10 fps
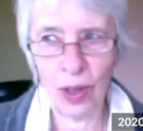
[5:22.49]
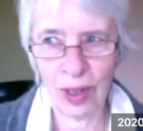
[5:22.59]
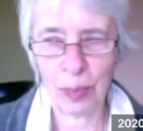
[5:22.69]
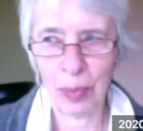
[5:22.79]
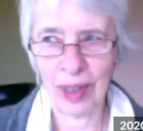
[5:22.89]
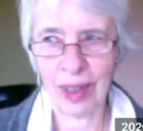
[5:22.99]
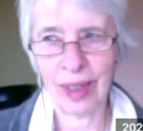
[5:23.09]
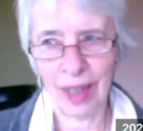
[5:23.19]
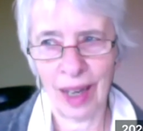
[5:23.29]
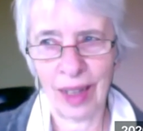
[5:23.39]
but it's
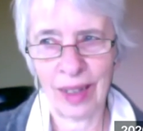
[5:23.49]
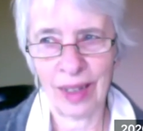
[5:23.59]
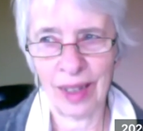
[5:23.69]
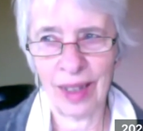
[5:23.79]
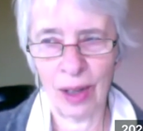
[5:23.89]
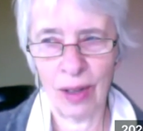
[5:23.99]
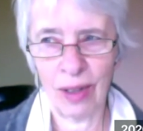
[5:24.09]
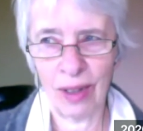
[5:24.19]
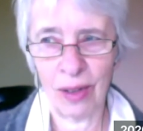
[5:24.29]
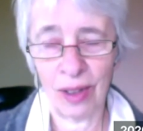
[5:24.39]
actually,
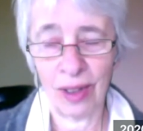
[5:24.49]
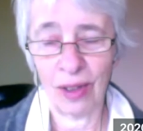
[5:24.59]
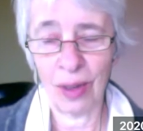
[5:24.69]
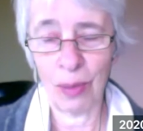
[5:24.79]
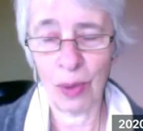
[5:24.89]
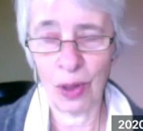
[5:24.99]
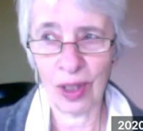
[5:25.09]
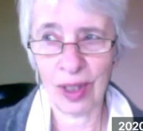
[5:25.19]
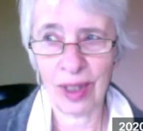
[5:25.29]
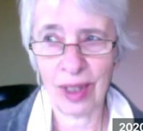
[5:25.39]
or the three
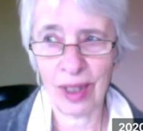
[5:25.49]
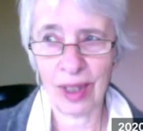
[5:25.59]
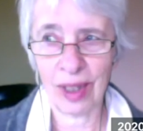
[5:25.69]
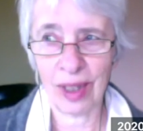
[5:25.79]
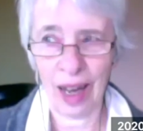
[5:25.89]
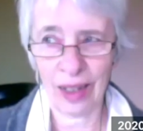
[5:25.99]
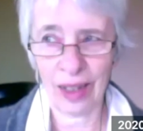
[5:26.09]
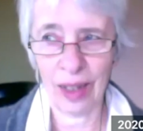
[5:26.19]
words, it's actually about